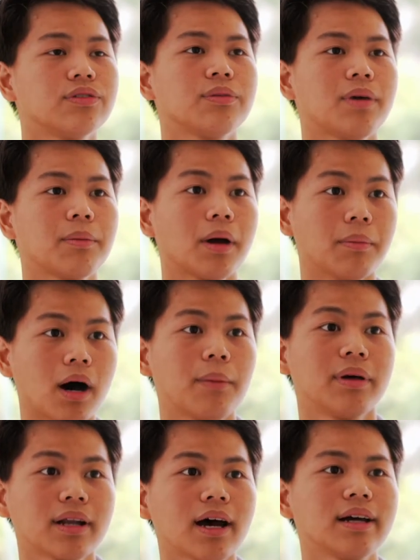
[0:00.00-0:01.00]
even met my
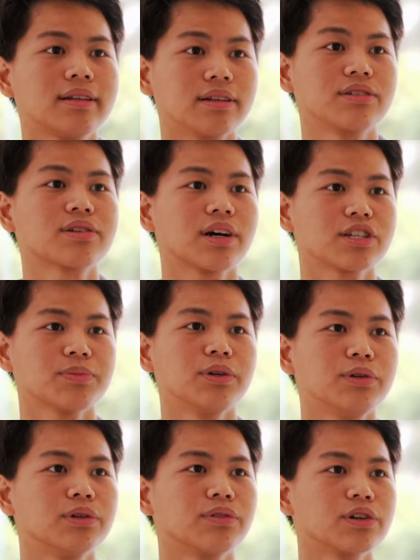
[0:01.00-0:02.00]
mom and I to discuss my
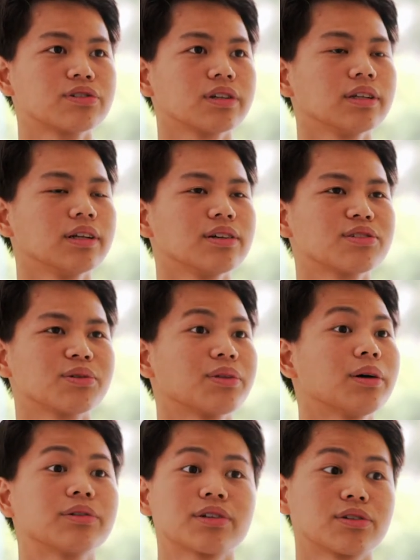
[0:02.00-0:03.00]
university list, so
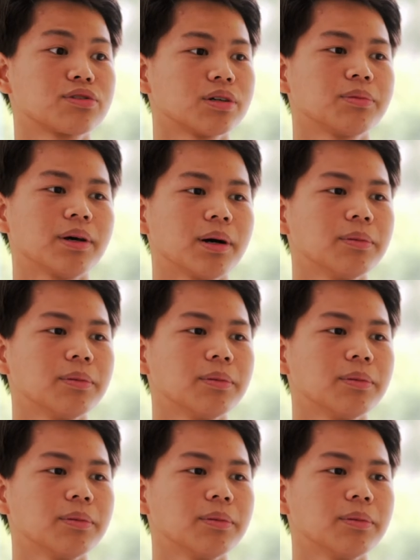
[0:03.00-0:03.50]
that was extremely